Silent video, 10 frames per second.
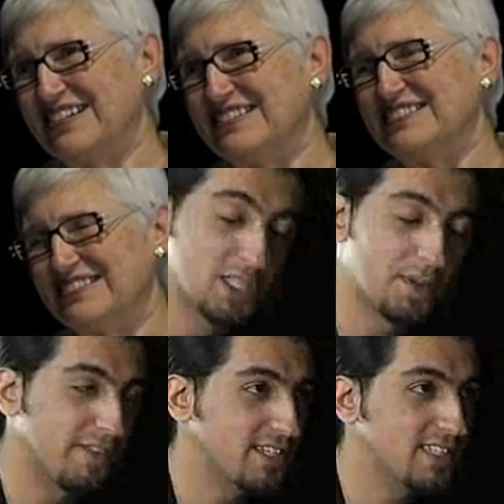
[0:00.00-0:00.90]
Yep. Makes
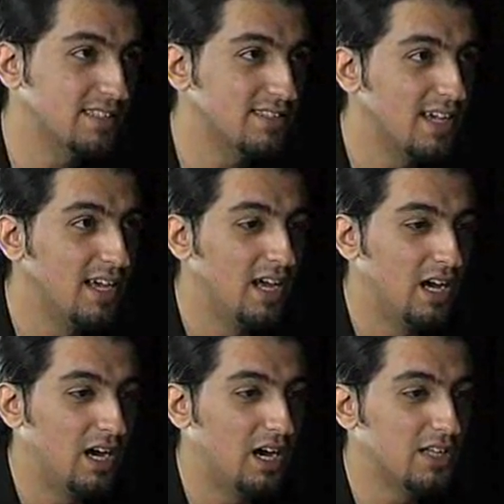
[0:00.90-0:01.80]
perfect sense.
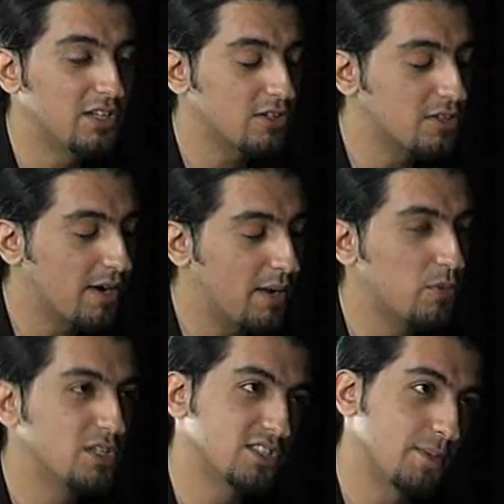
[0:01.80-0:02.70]
Dr. Grant,
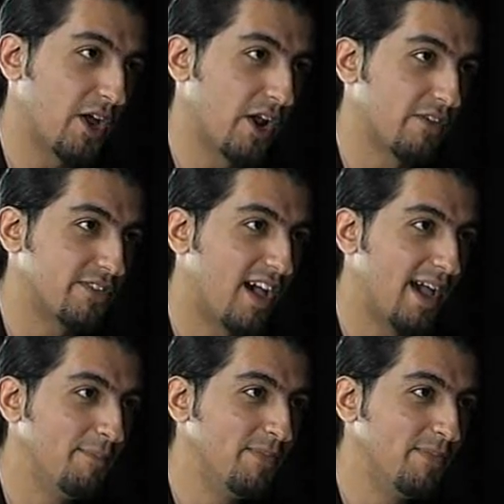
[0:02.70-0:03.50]
we're just about out of time.